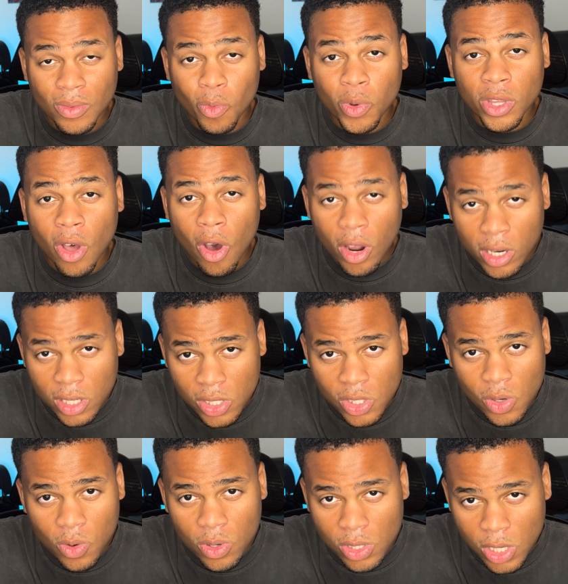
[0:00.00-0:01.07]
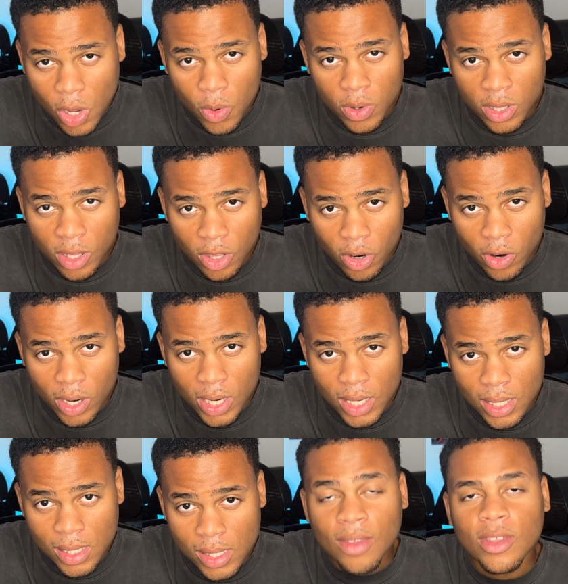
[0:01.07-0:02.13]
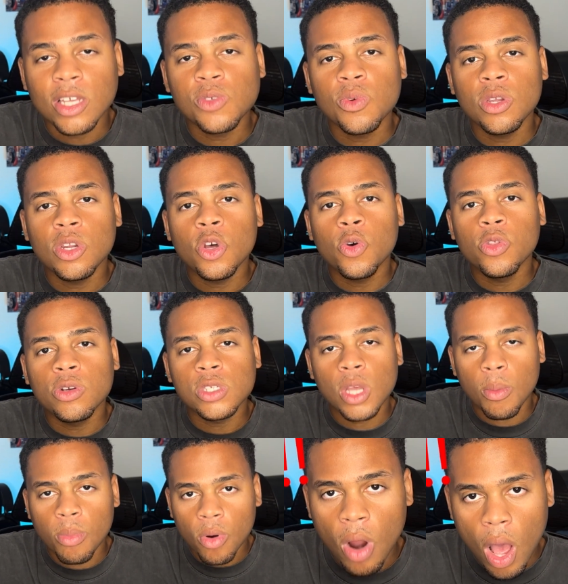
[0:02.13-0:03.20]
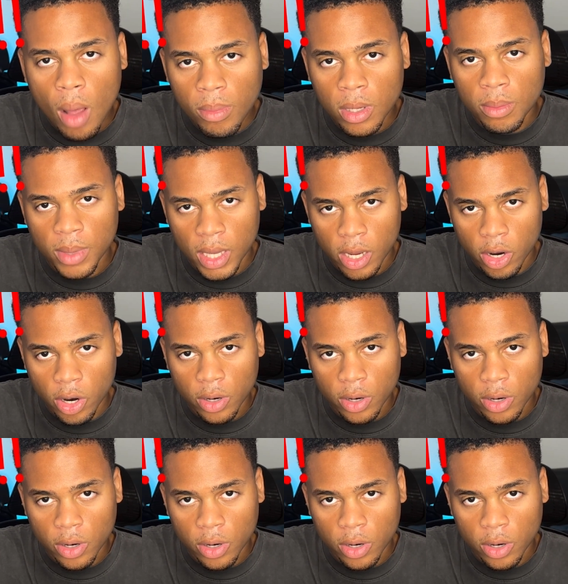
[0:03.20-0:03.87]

When the audience score is lower than the critics, that's when you know there's a problem here.